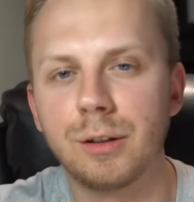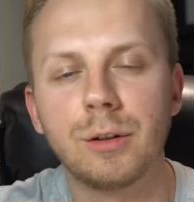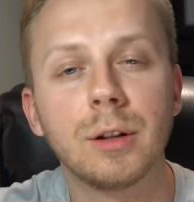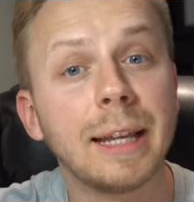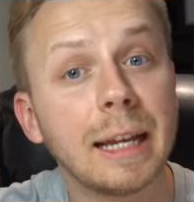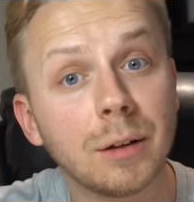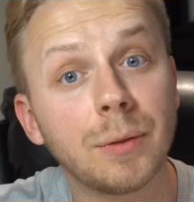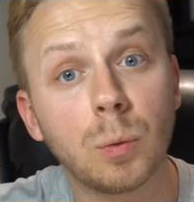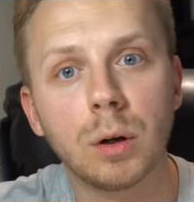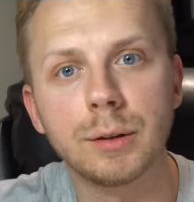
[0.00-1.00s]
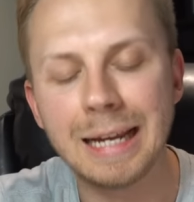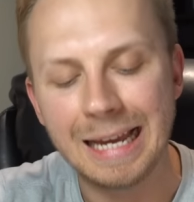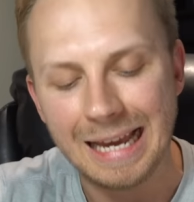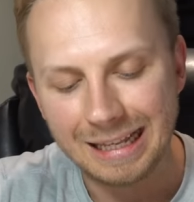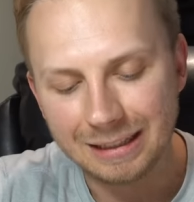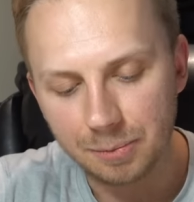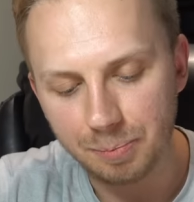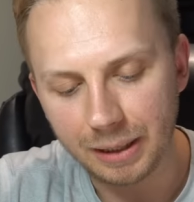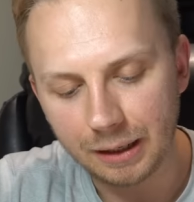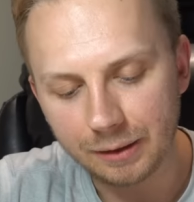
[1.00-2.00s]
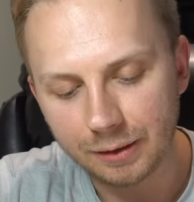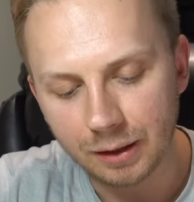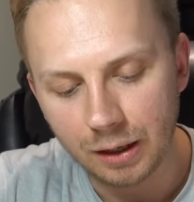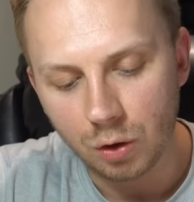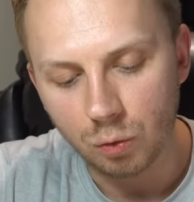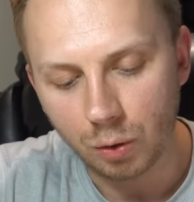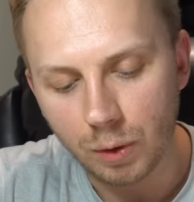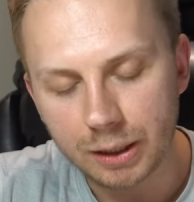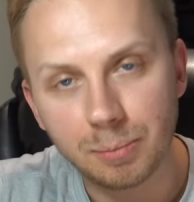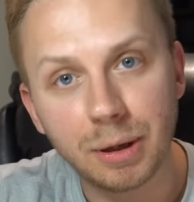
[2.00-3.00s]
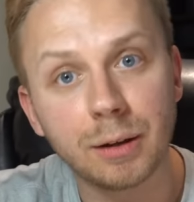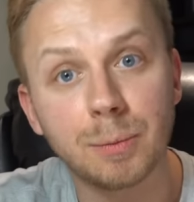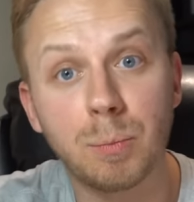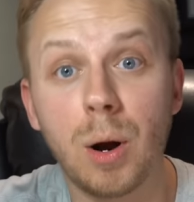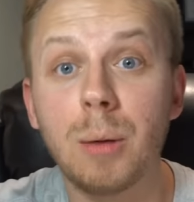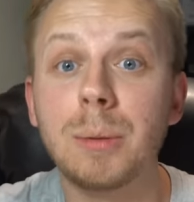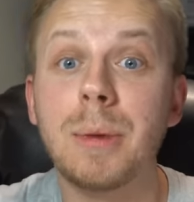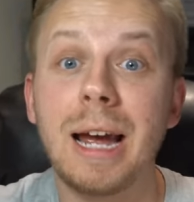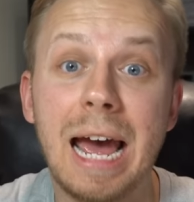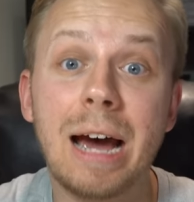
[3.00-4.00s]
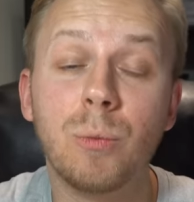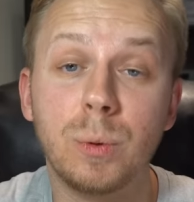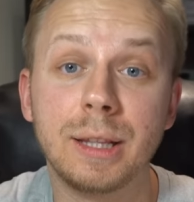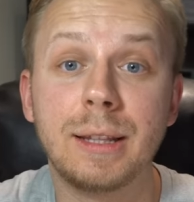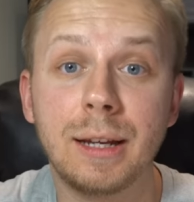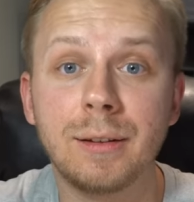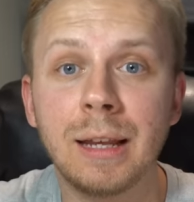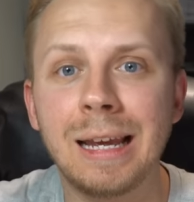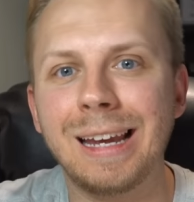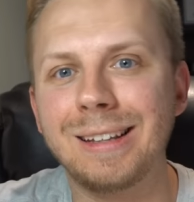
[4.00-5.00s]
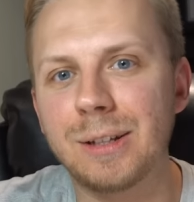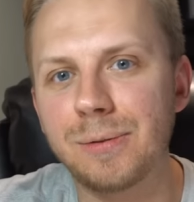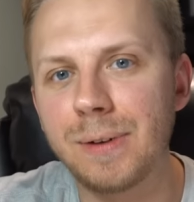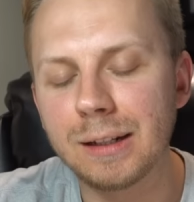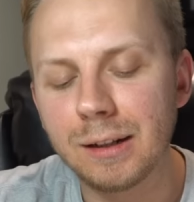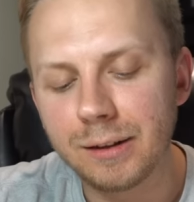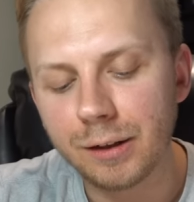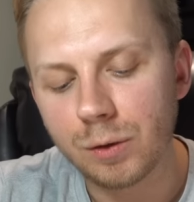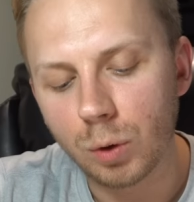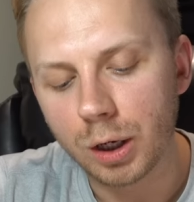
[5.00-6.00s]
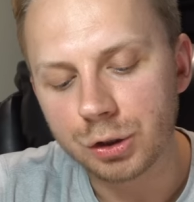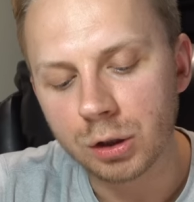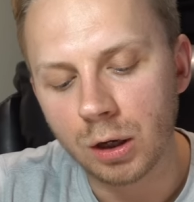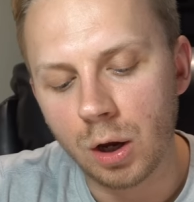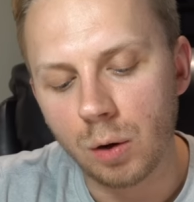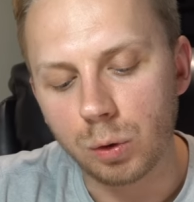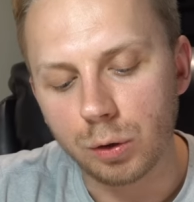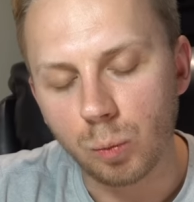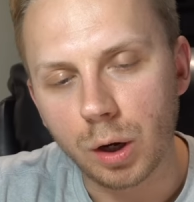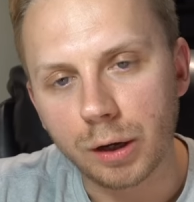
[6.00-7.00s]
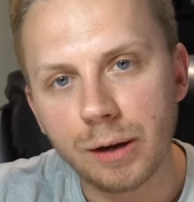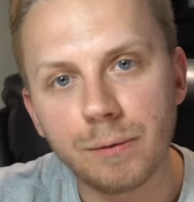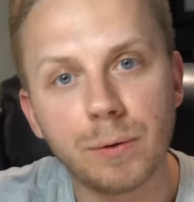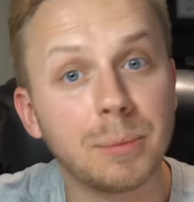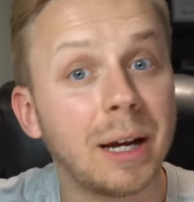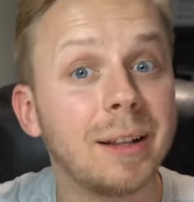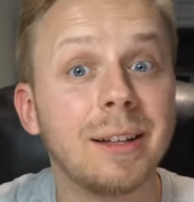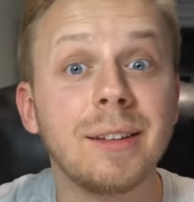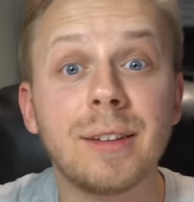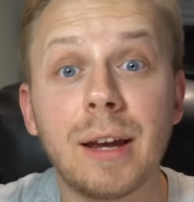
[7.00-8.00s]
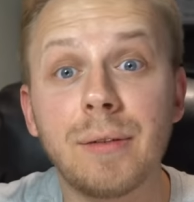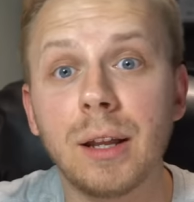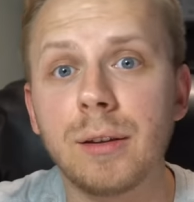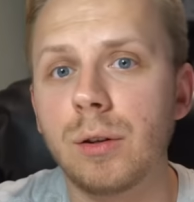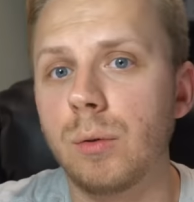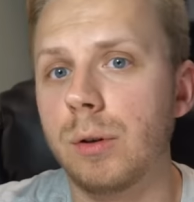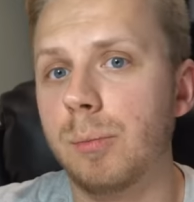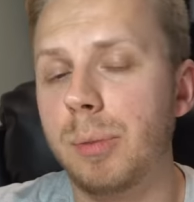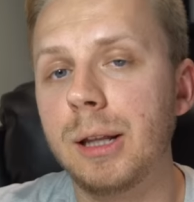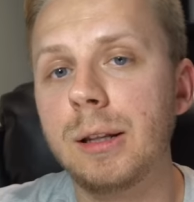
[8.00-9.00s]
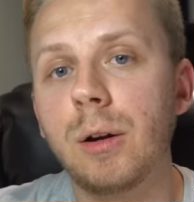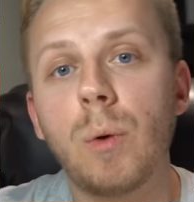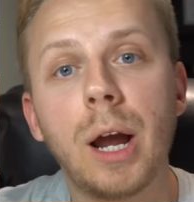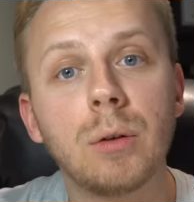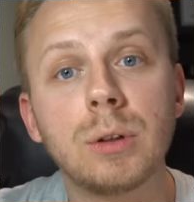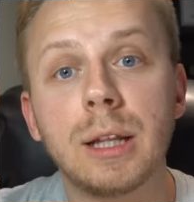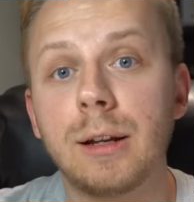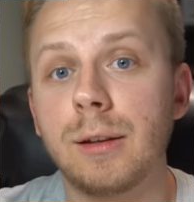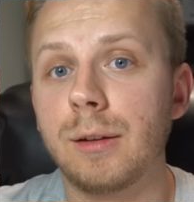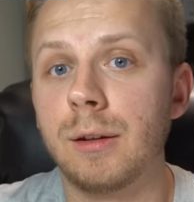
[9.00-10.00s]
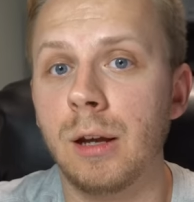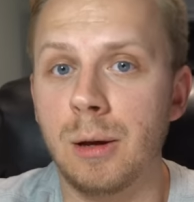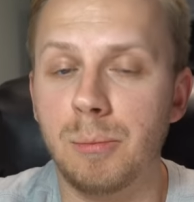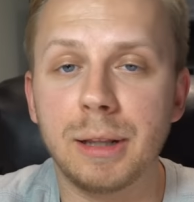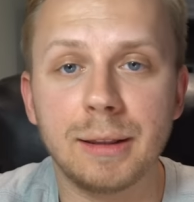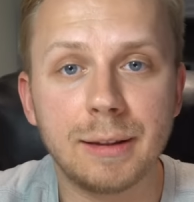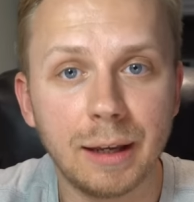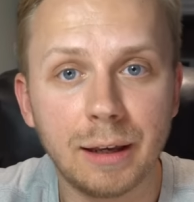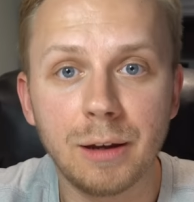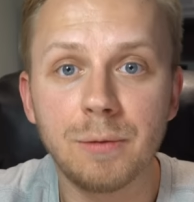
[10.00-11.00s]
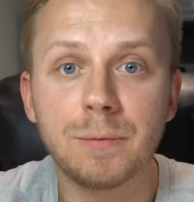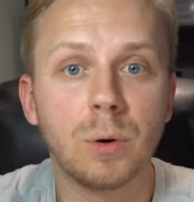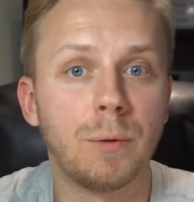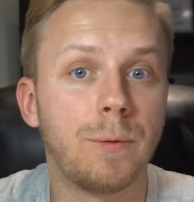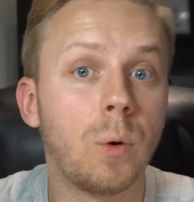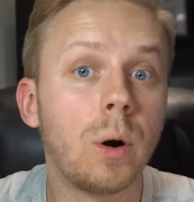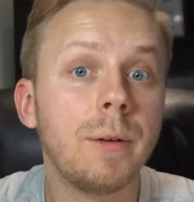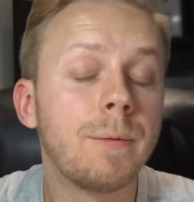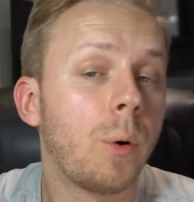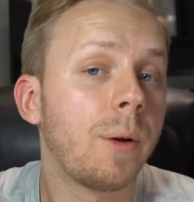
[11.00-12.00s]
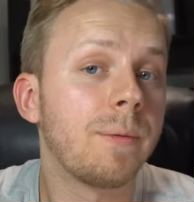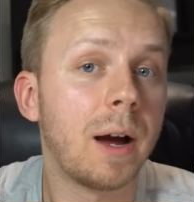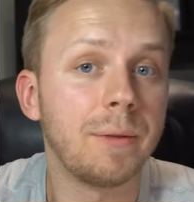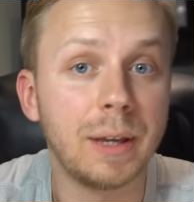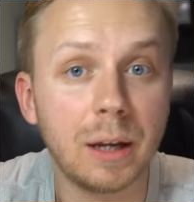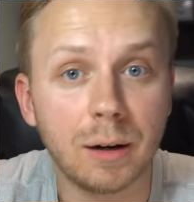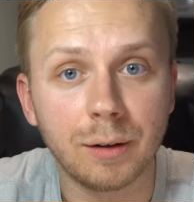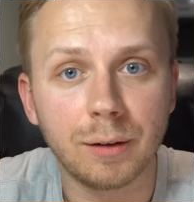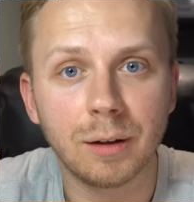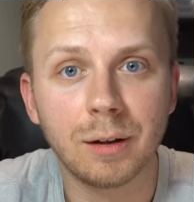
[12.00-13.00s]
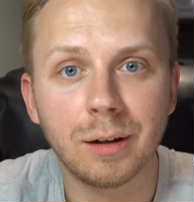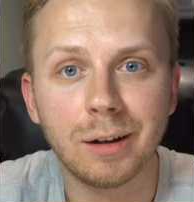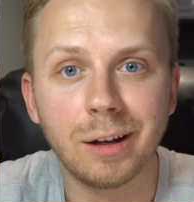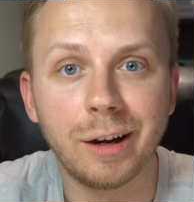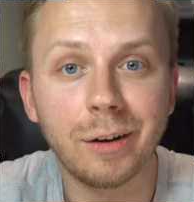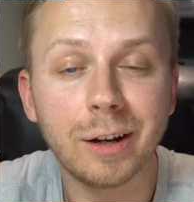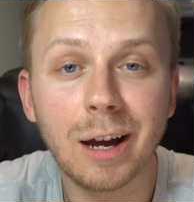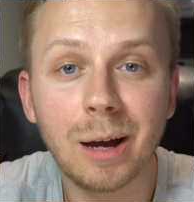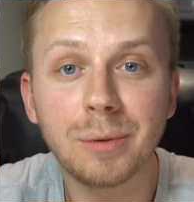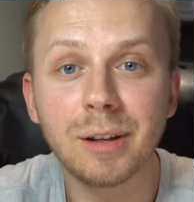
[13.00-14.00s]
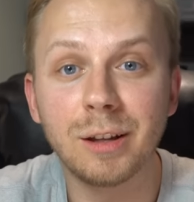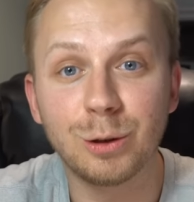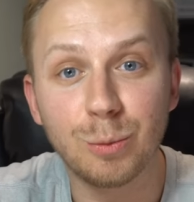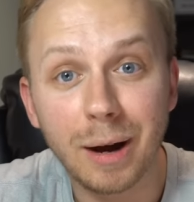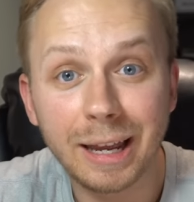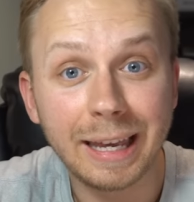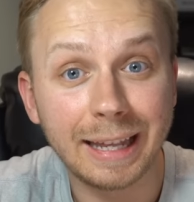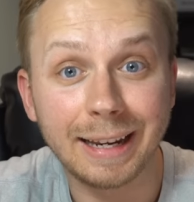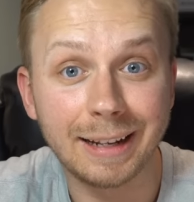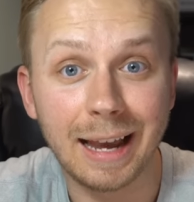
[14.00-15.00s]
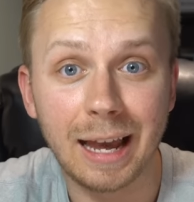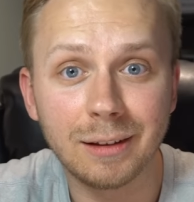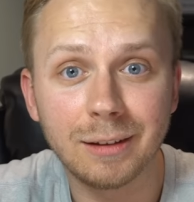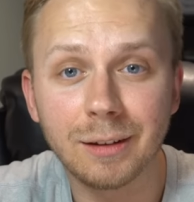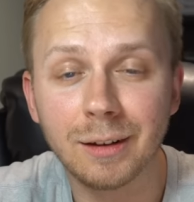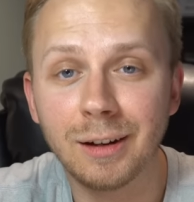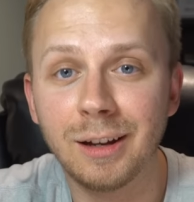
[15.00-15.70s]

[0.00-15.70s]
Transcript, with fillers: It's not the end of the world. The biggest regret, the biggest problem I have with this is the fact that this watch was working from nineteen seventy. So it's been around and it's been ticking for forty, forty-five years. Here it comes into my idiot hands.